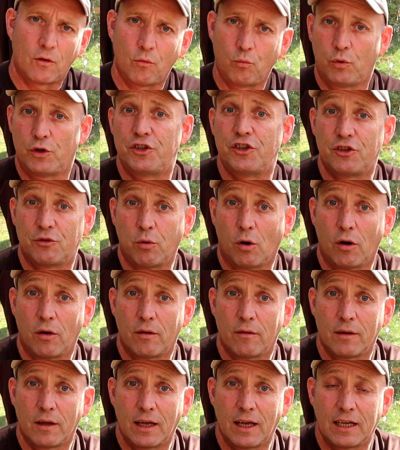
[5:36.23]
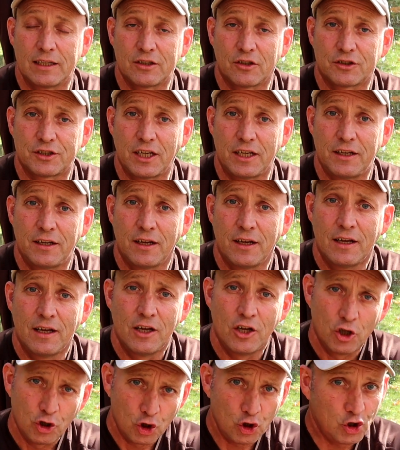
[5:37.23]
which is what, as I said,
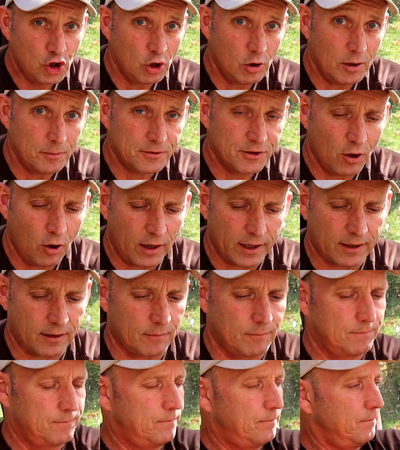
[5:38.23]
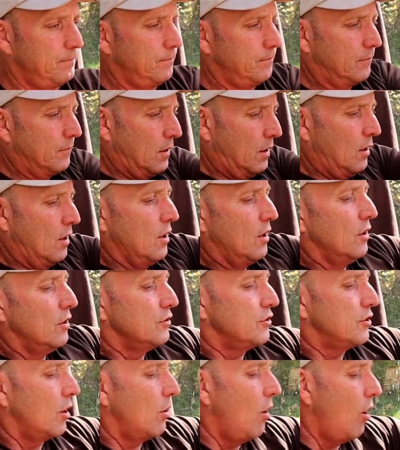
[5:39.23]
the tulips like.
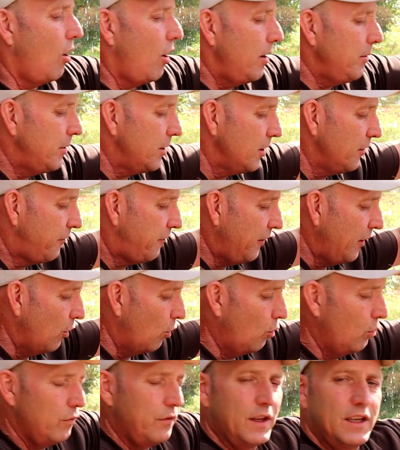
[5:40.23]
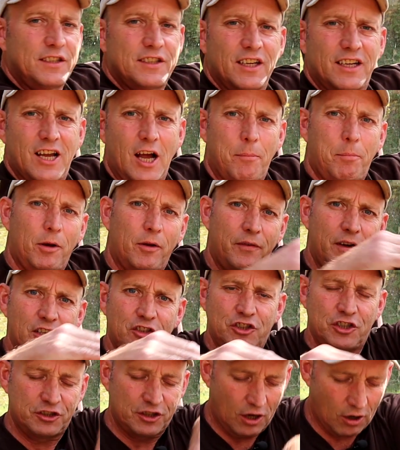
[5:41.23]
So I'm going to fill this a couple of inches